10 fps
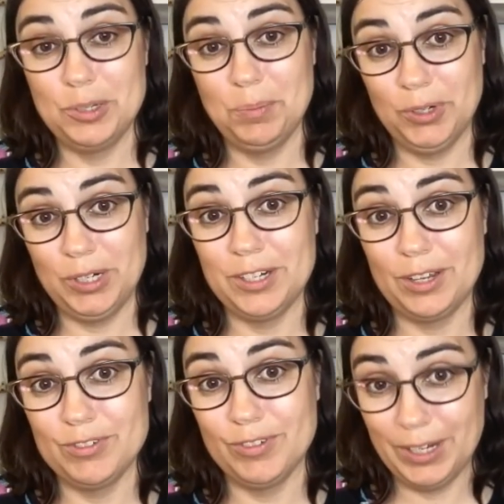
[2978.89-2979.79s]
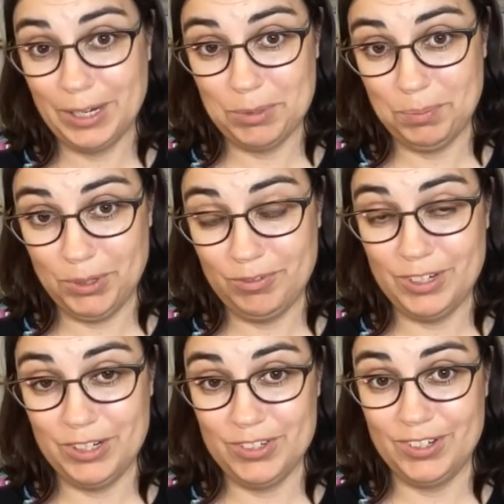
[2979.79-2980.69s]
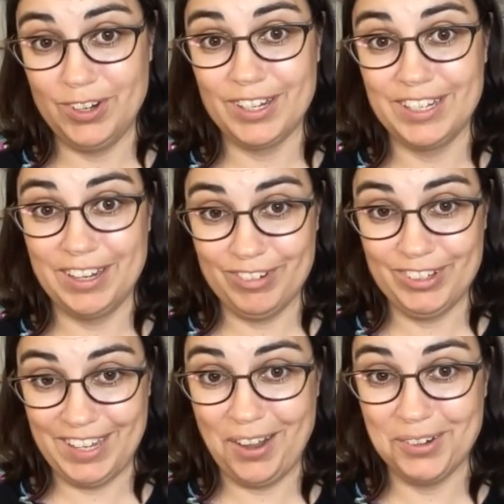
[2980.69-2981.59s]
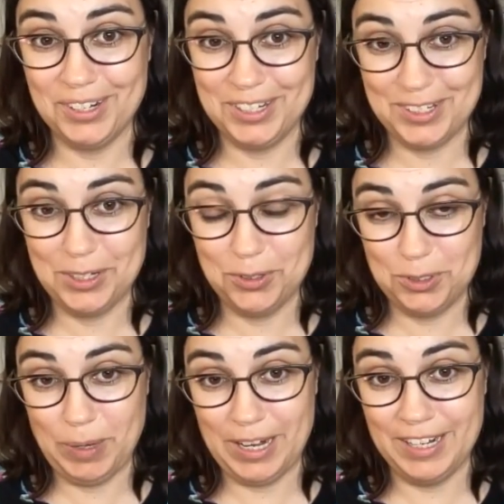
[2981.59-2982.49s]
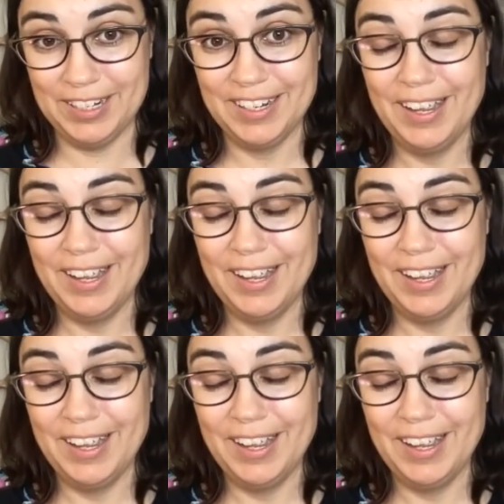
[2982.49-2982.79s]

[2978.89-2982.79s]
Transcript: mourning doves flying up to bird feeders and knocking everything out and it's a huge pain